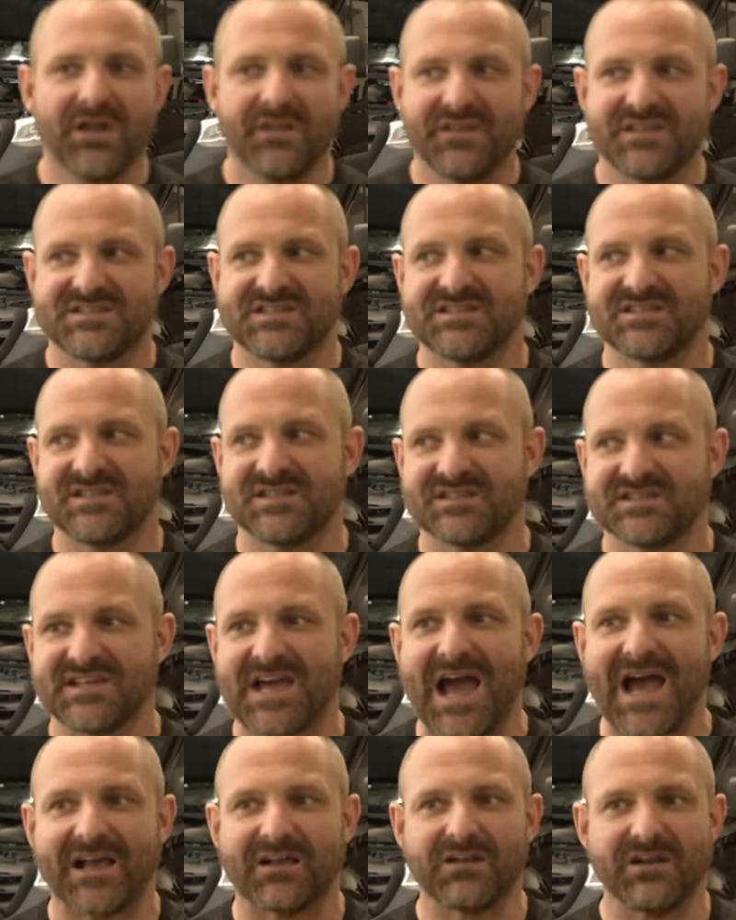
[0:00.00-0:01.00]
This is
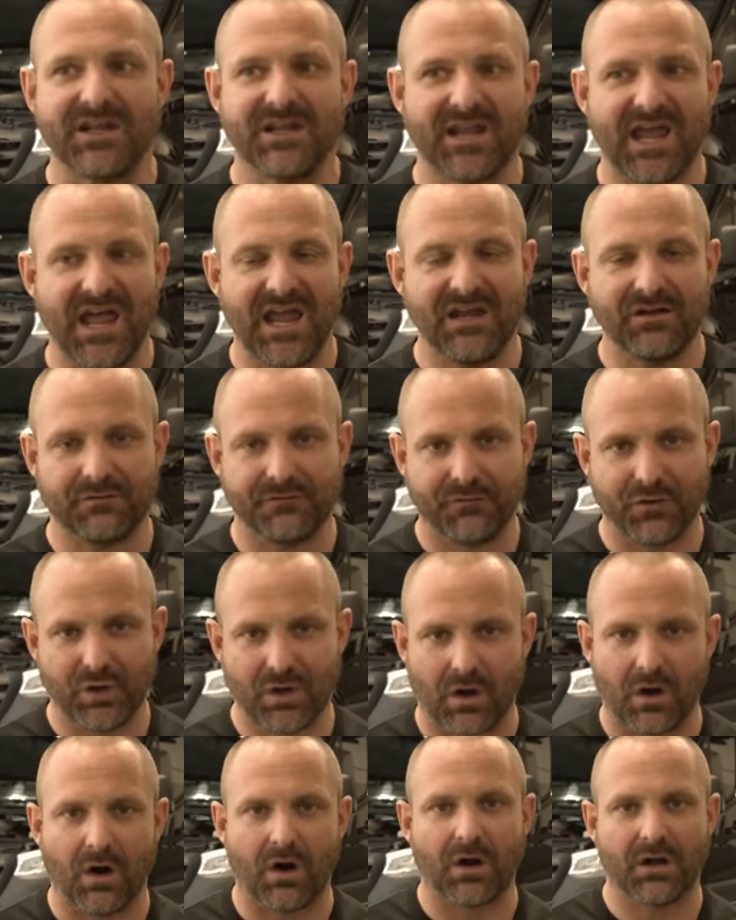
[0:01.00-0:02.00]
exactly an 8-foot
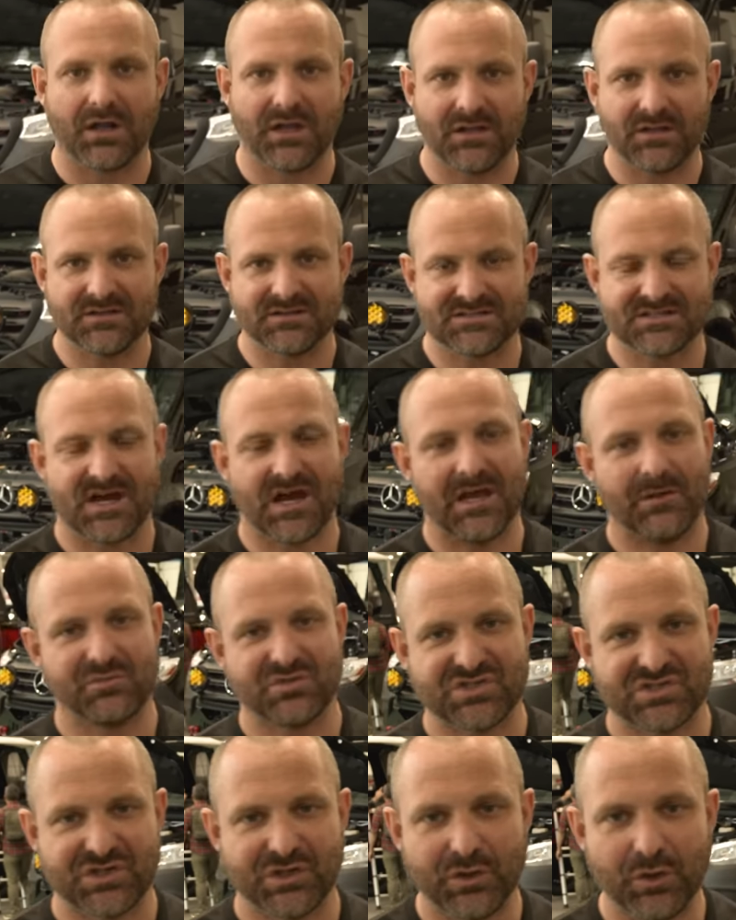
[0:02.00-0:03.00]
awning
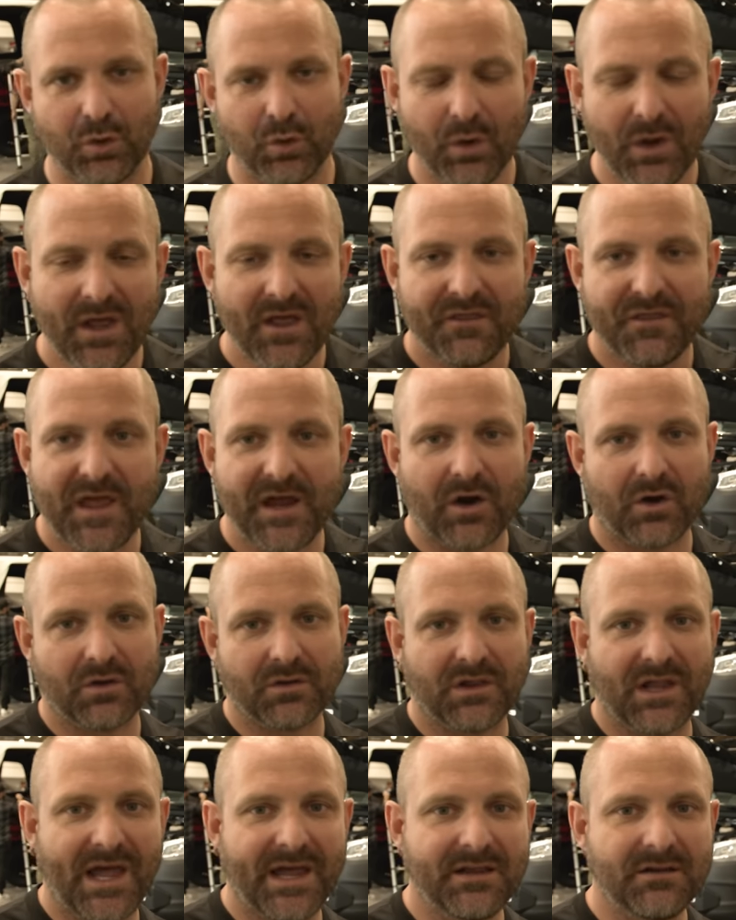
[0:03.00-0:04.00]
times 2. They are
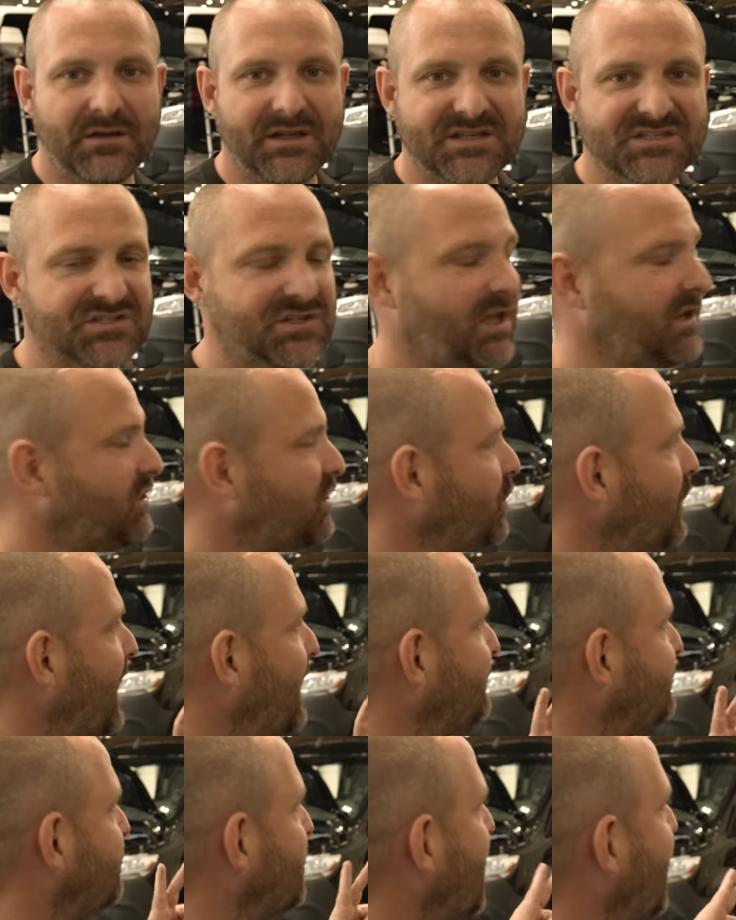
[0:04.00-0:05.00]
legless, they do have